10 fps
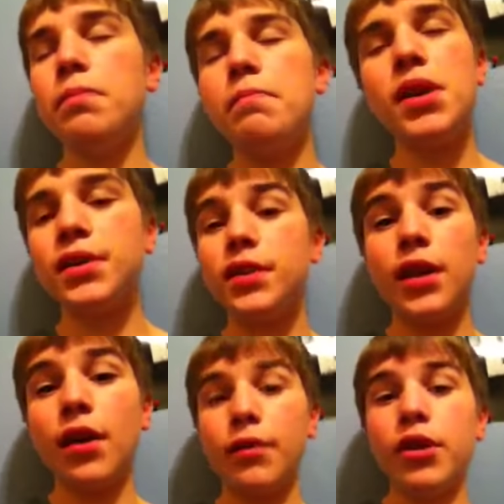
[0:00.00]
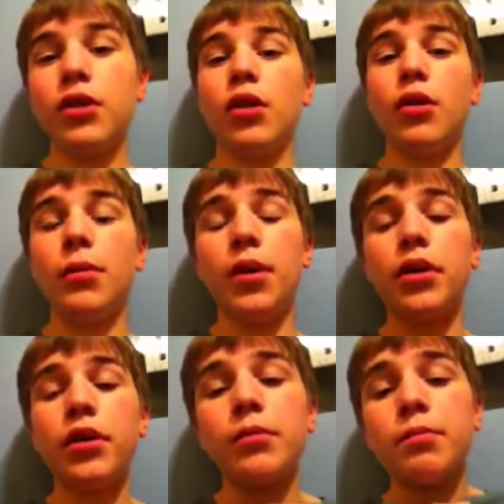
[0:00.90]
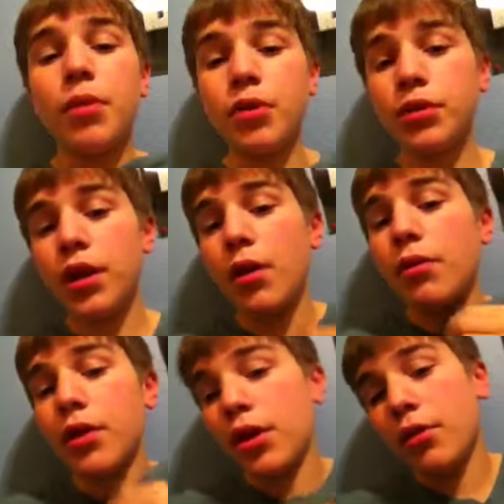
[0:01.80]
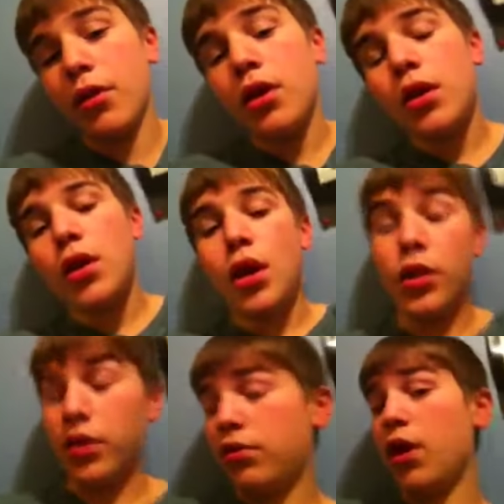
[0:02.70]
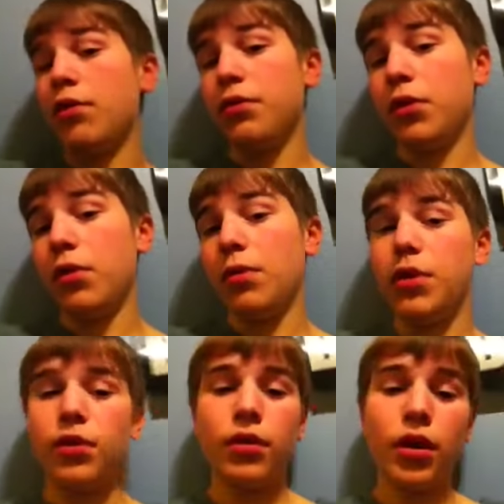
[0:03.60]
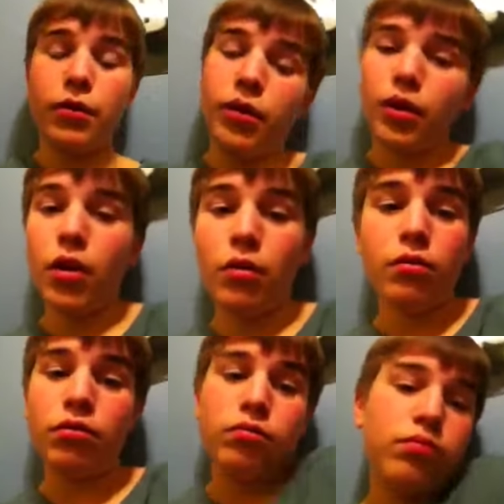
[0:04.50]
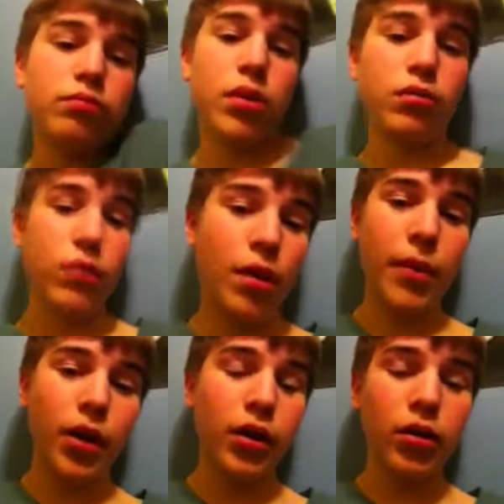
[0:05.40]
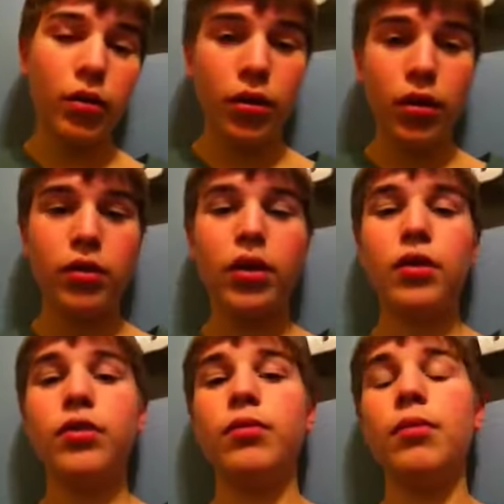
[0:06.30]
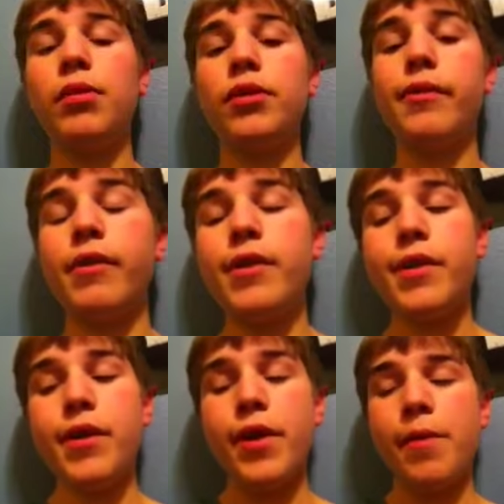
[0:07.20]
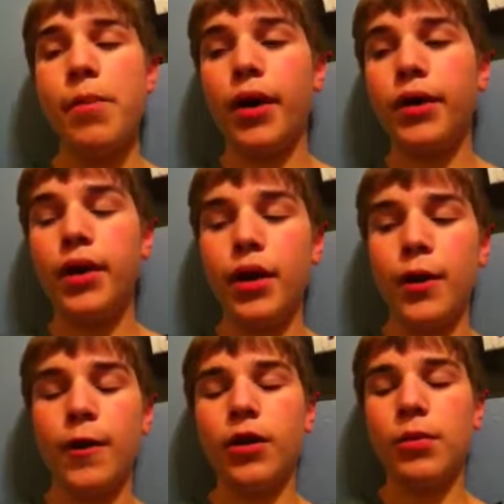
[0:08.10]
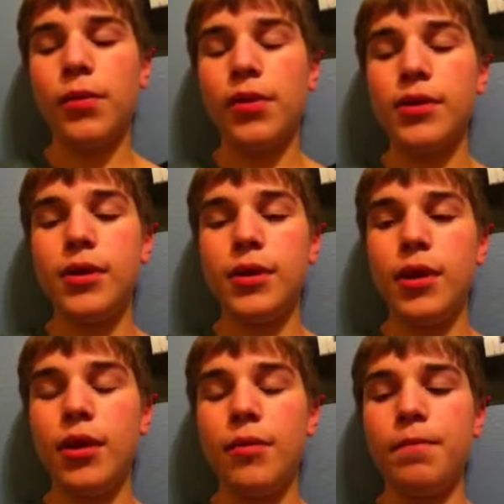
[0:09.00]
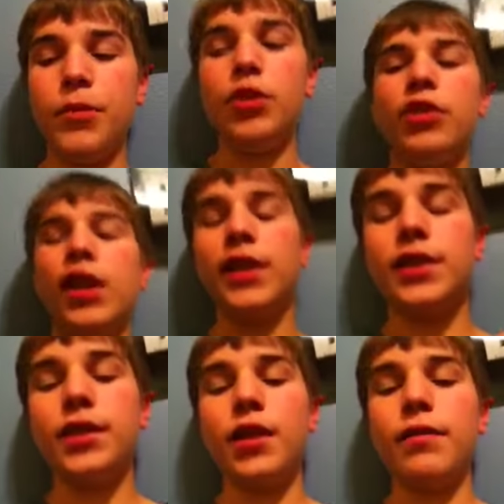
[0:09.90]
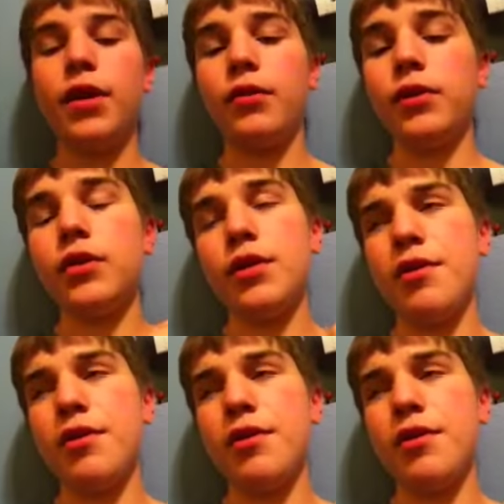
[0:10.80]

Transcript: basically everything going. I'm not going to post that one, though, unless you guys really want me to. I don't really care. But I'm not going to do it unless you guys don't want me to. But I'm going to be posting good classes that I found.